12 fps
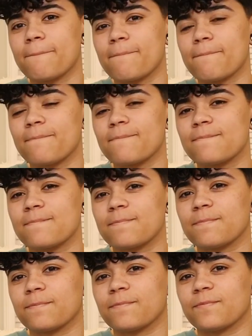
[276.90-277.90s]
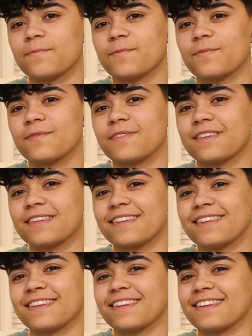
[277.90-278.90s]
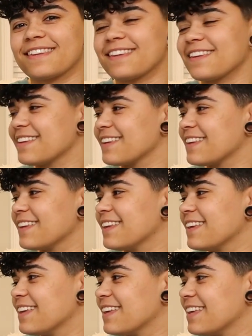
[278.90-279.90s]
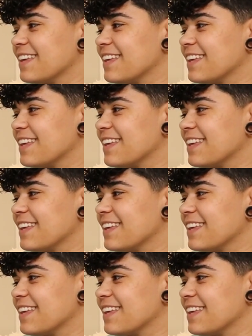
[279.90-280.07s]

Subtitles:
This person isn't speaking.